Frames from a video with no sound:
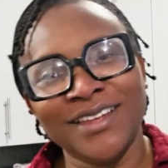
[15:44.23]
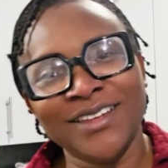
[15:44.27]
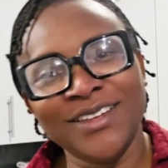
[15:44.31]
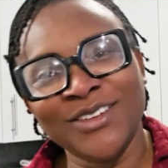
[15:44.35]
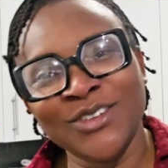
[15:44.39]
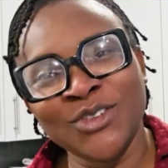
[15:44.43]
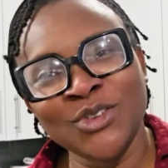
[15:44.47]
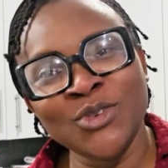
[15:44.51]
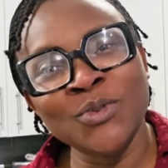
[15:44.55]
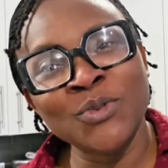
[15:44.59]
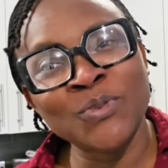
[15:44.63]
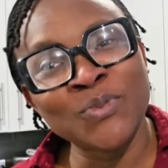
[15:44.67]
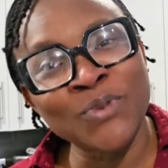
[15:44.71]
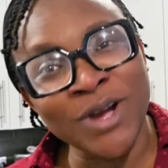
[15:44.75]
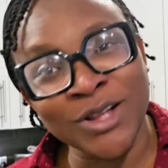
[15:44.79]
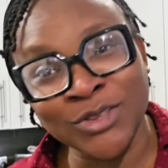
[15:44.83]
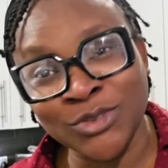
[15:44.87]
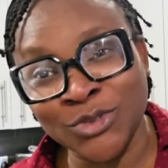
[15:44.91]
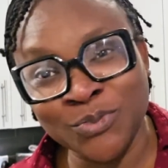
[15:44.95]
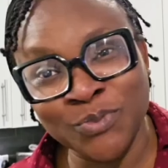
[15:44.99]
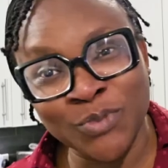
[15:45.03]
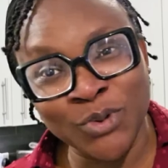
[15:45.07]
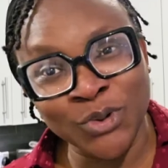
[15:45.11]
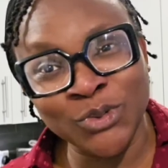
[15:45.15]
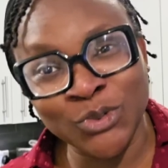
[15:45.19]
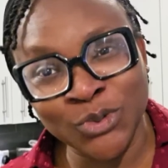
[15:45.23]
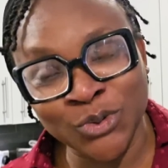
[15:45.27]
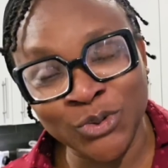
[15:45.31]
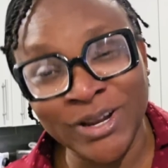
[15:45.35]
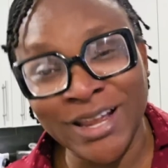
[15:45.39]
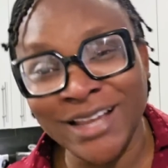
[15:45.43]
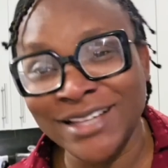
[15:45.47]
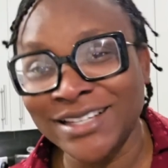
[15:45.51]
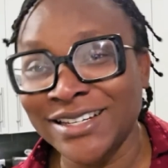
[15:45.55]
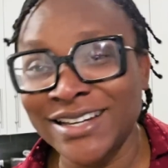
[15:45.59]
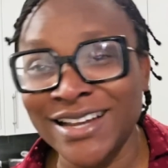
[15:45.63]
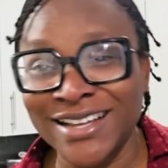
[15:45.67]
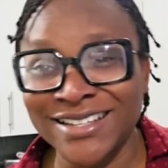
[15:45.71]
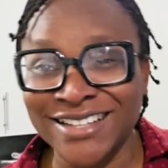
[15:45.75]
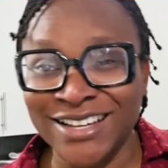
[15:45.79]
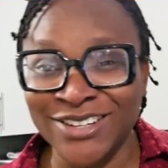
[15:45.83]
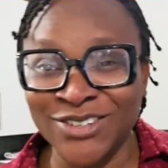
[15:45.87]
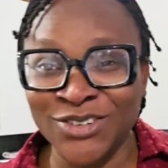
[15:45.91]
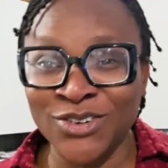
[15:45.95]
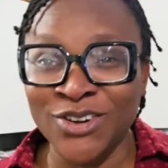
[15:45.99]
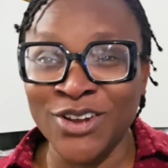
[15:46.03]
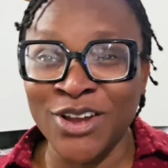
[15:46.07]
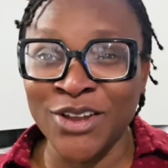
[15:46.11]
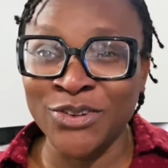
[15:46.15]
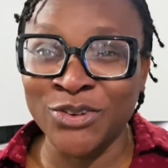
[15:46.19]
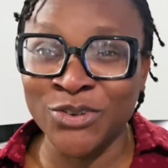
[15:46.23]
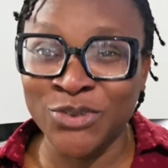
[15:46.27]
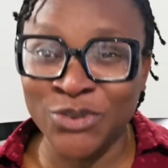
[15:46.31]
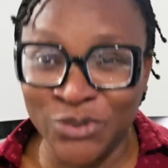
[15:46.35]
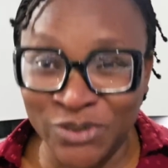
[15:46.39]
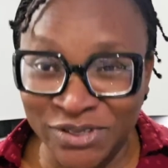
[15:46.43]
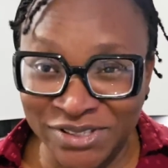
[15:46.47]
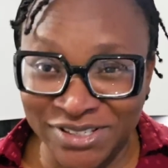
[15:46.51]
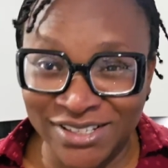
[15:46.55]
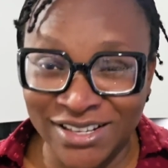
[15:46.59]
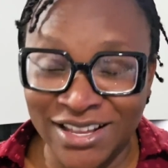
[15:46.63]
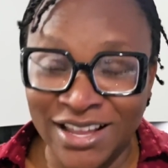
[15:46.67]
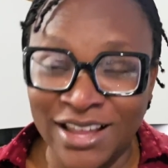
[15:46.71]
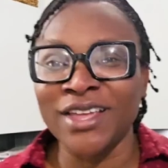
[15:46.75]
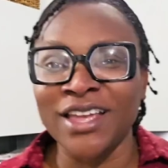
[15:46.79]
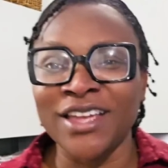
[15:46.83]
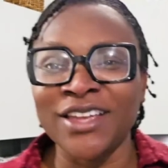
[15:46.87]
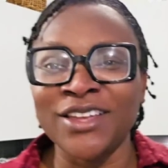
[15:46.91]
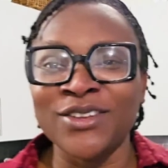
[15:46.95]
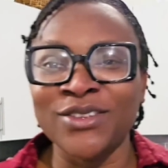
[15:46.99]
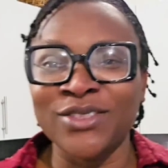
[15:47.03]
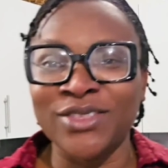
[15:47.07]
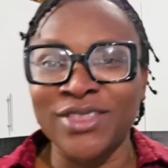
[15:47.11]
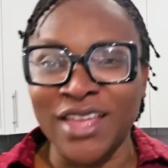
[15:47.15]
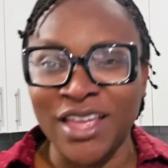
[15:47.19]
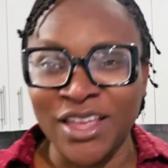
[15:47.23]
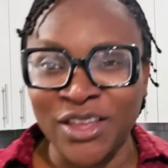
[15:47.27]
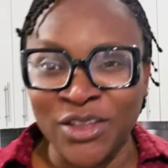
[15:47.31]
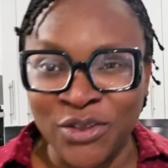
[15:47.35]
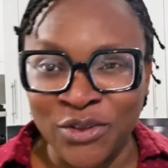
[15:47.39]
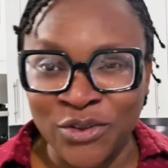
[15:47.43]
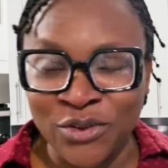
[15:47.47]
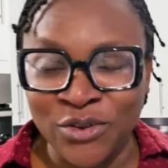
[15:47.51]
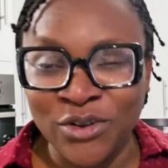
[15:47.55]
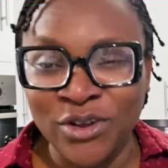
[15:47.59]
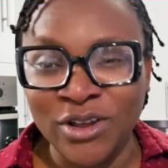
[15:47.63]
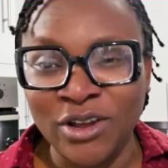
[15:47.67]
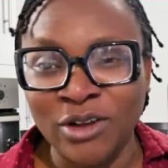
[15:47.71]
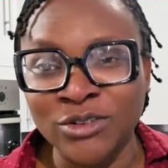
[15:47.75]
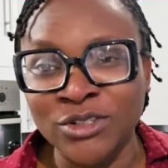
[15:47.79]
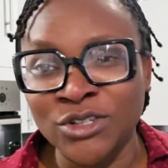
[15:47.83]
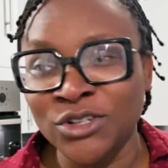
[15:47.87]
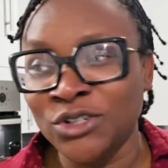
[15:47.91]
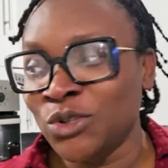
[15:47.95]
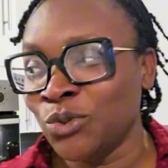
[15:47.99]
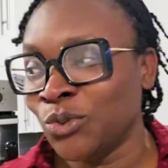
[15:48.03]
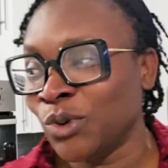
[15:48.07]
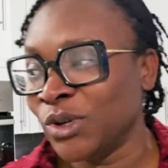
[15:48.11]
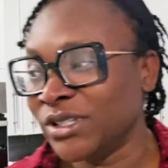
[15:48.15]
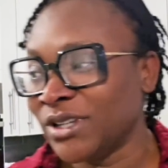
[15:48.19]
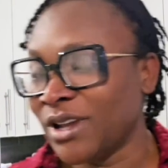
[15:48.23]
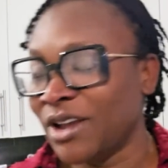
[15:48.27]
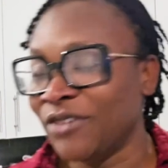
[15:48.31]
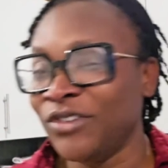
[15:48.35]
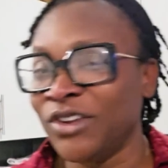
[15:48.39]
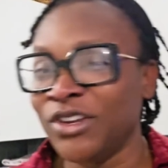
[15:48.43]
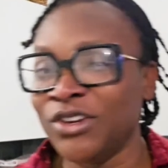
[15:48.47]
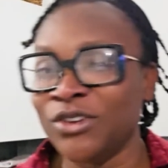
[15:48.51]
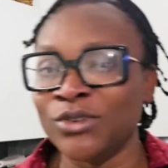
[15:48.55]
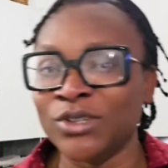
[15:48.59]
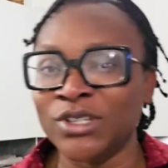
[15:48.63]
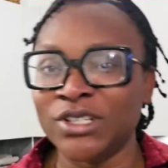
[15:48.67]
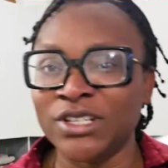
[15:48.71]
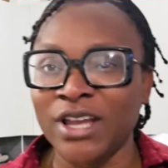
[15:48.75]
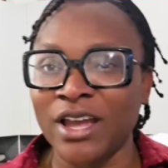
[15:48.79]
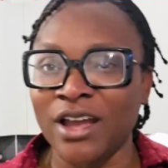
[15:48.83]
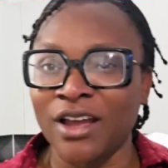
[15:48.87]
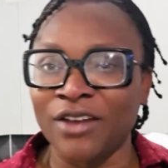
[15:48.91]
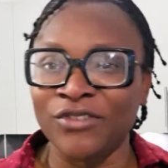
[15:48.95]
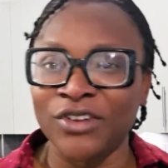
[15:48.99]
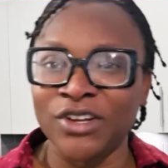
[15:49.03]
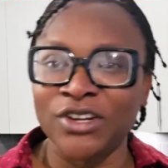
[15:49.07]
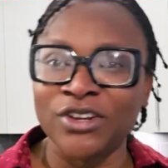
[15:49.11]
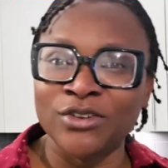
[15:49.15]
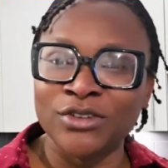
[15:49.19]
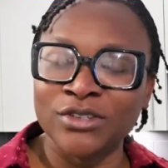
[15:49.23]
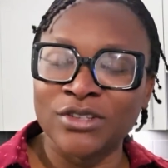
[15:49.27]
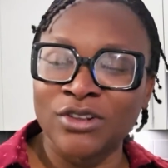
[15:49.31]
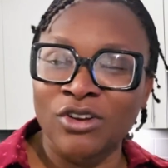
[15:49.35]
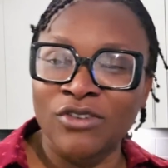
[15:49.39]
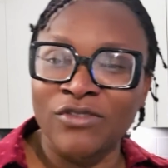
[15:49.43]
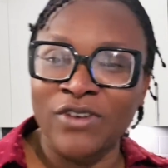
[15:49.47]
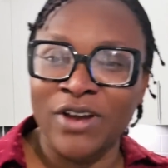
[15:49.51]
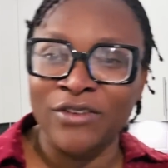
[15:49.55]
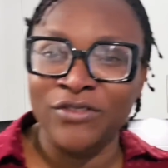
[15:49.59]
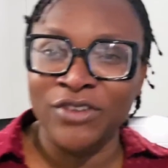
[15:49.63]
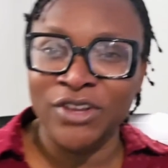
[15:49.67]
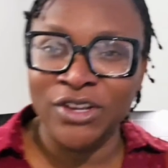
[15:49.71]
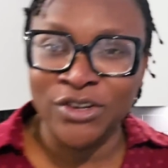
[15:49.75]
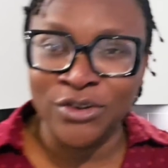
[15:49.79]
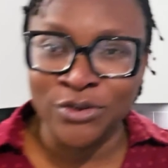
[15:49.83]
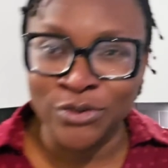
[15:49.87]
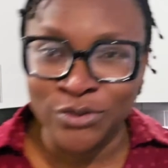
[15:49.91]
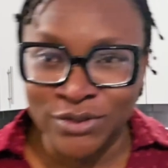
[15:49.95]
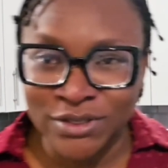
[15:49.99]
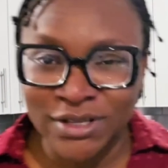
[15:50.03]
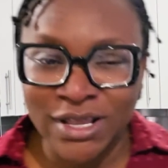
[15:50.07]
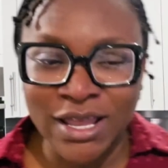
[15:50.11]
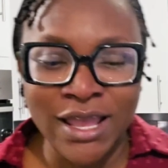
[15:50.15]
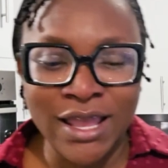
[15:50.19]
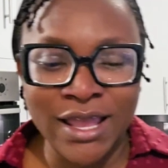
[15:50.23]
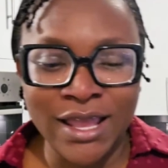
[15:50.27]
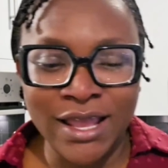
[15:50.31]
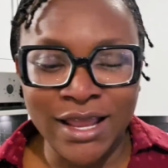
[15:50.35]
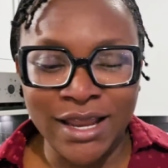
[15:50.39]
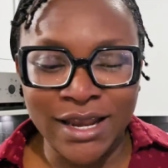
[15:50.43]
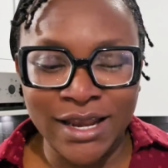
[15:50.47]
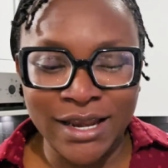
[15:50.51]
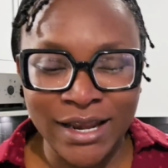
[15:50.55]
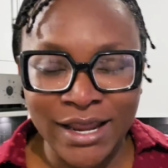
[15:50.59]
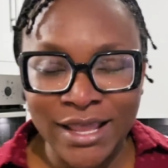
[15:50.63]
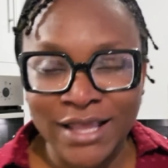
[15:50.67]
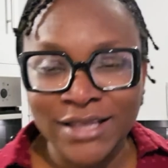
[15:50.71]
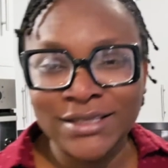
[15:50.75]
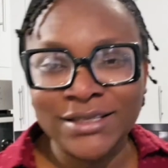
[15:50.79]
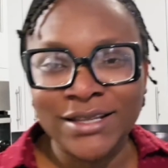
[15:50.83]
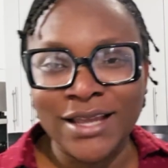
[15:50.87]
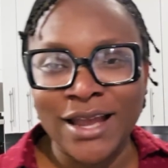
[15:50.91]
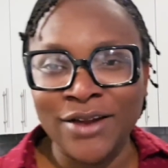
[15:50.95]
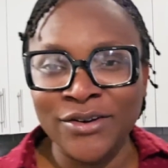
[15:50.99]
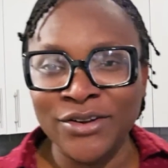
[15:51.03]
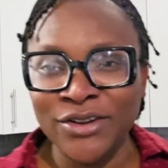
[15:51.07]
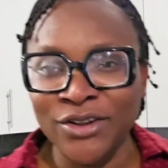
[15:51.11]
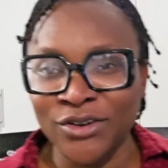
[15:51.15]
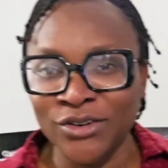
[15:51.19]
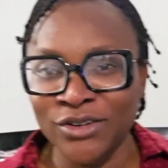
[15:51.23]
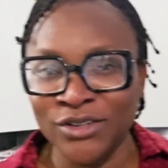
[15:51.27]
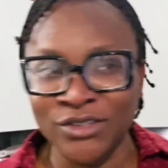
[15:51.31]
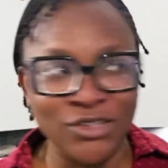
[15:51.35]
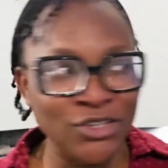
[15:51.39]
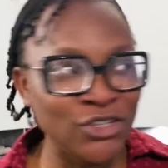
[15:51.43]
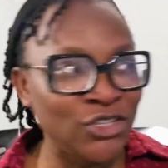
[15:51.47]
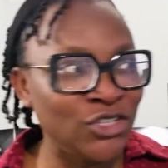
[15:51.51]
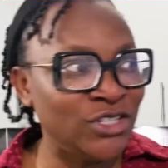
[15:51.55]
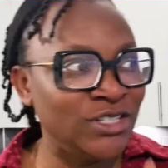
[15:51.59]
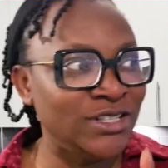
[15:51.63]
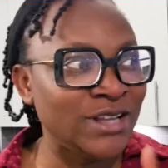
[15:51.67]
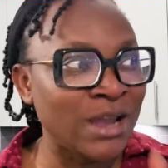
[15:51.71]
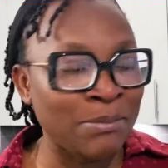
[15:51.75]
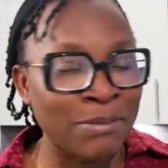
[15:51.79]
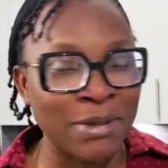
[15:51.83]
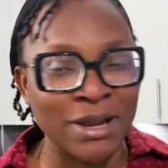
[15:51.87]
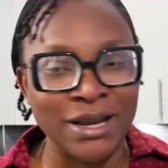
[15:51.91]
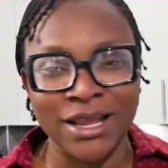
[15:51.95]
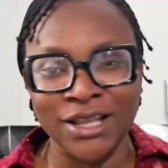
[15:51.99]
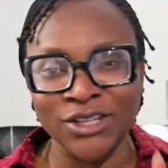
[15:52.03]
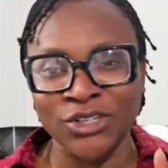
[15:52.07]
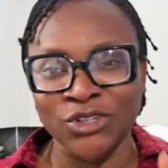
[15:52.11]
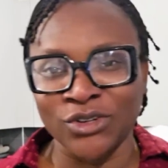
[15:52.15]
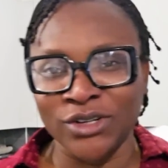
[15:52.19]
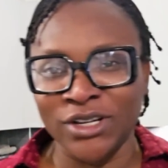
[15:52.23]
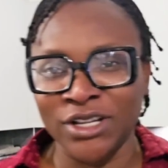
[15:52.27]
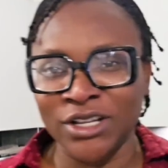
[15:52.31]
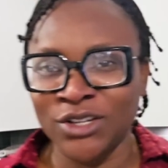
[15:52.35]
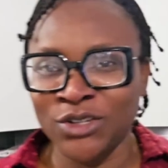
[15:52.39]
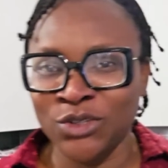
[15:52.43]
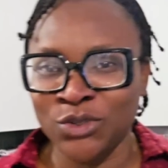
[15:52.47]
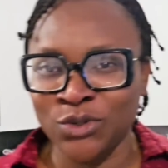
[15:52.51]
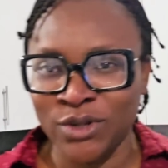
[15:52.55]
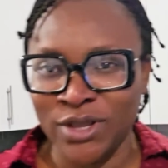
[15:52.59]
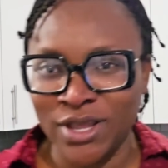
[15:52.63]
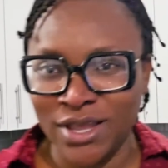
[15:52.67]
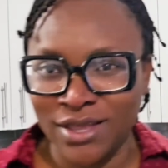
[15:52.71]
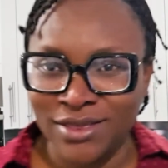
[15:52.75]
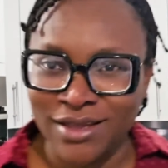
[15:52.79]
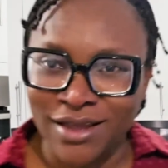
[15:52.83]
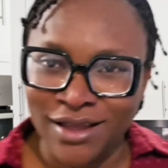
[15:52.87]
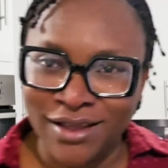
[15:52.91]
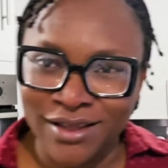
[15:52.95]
You people are too much. Nigerians, I don't know how you do it. Thank you. Continue to watch our videos, share our videos, love our videos. Let's carry on this Japada journey together.